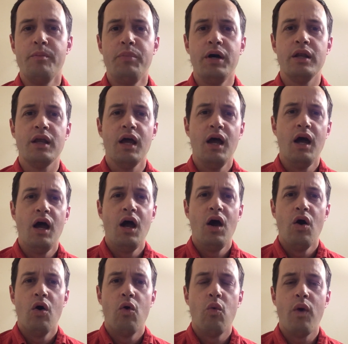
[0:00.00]
But
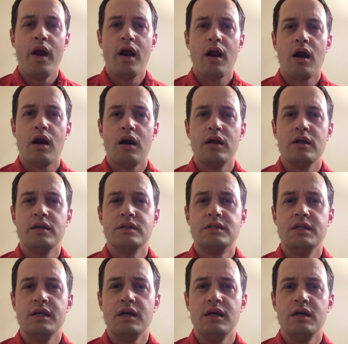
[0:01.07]
where
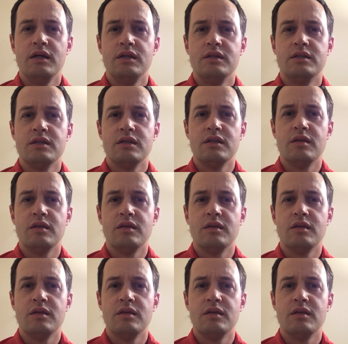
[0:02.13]
did